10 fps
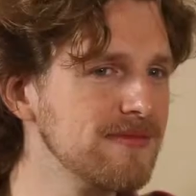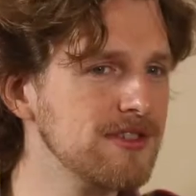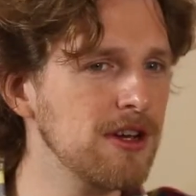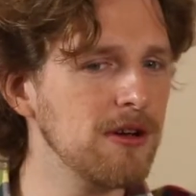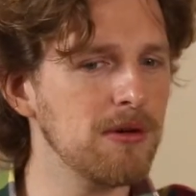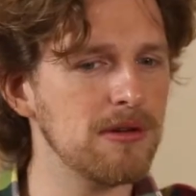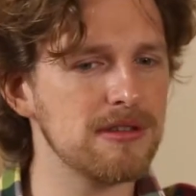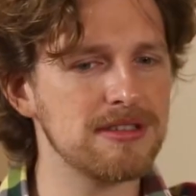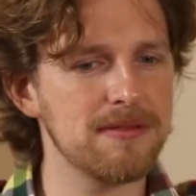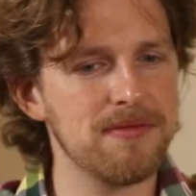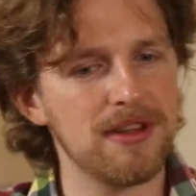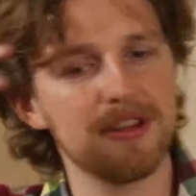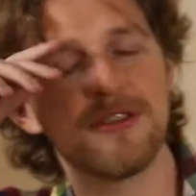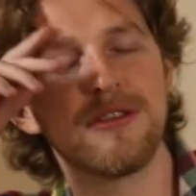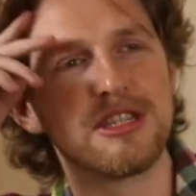So some
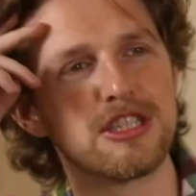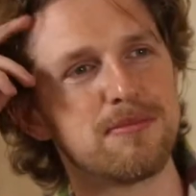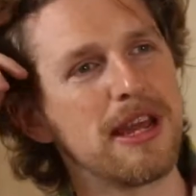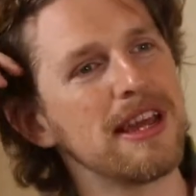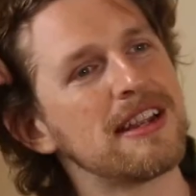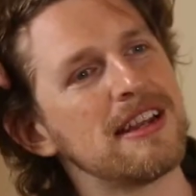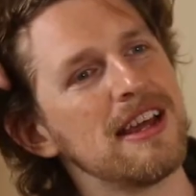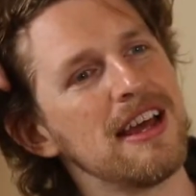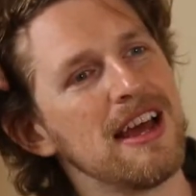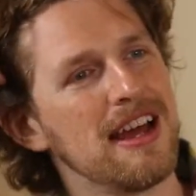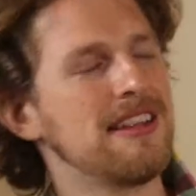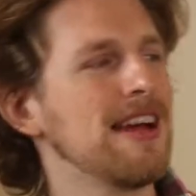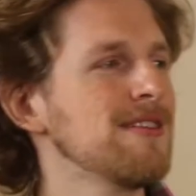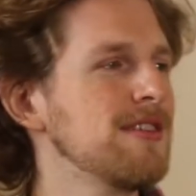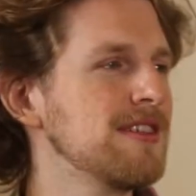fellow in Japan had
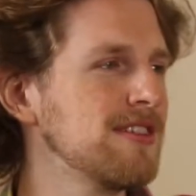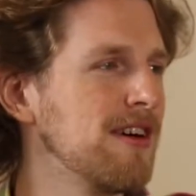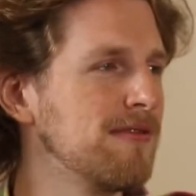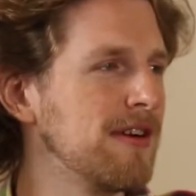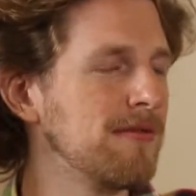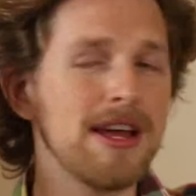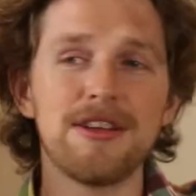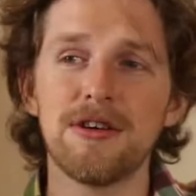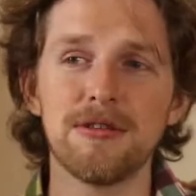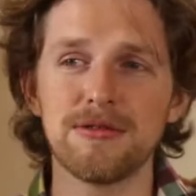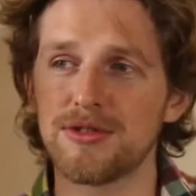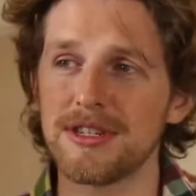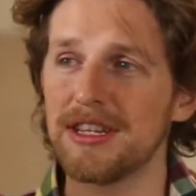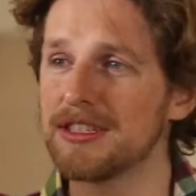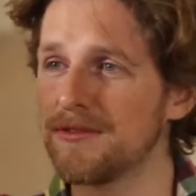downloaded the software. We had no
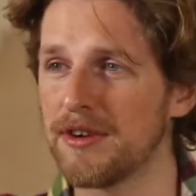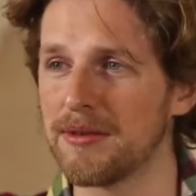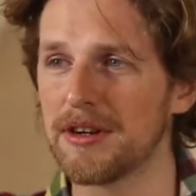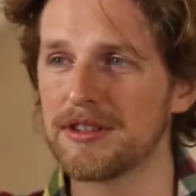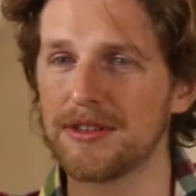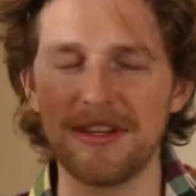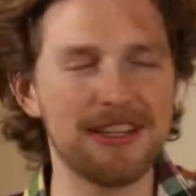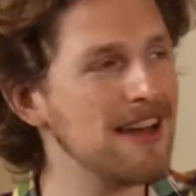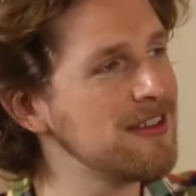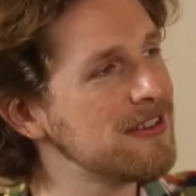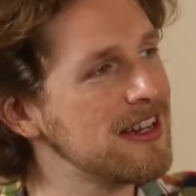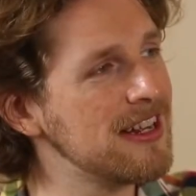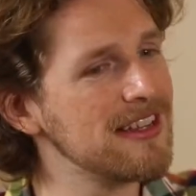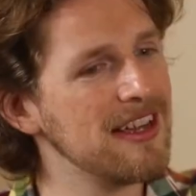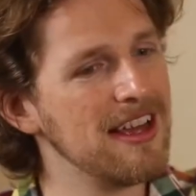translation framework, so he downloaded
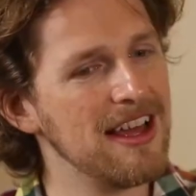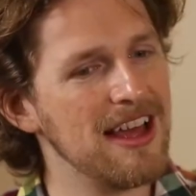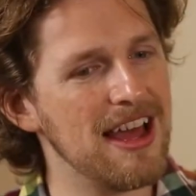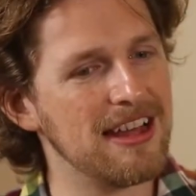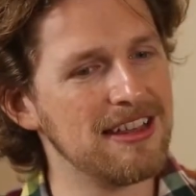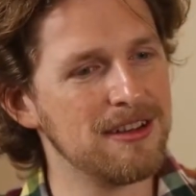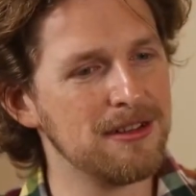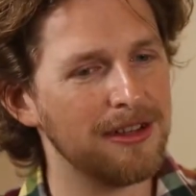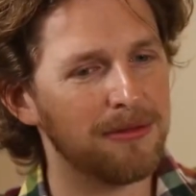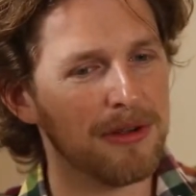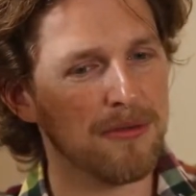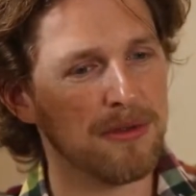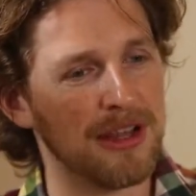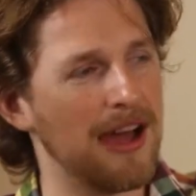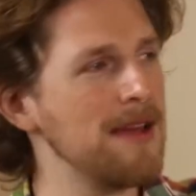it and literally
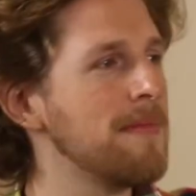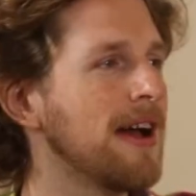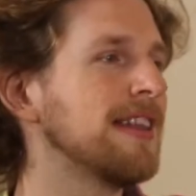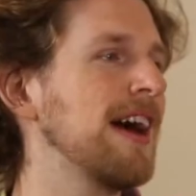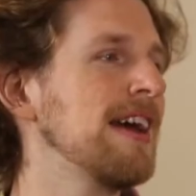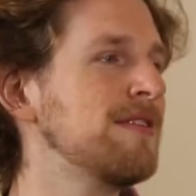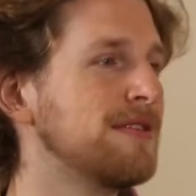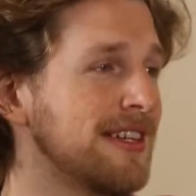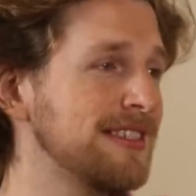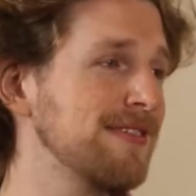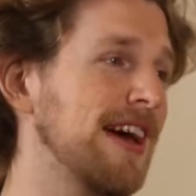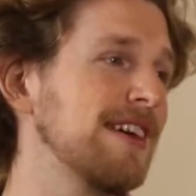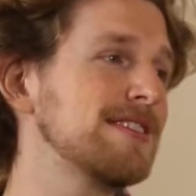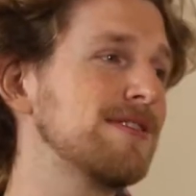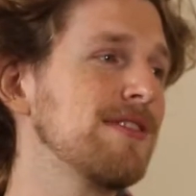went line by line through tens of
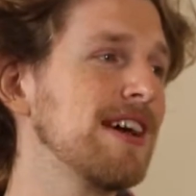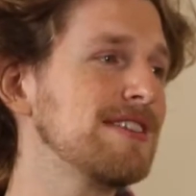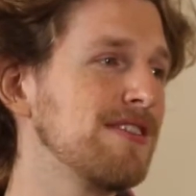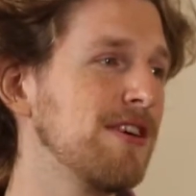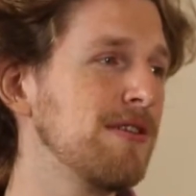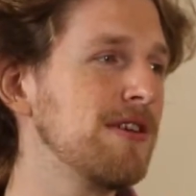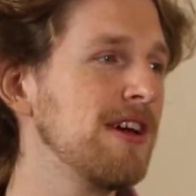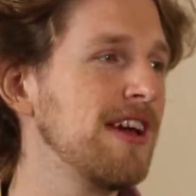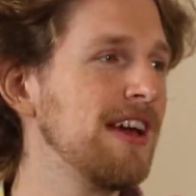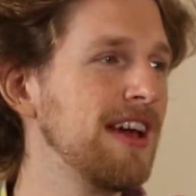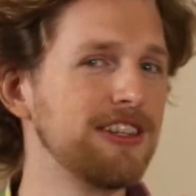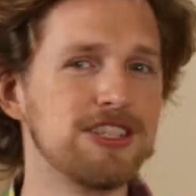thousands of lines of code and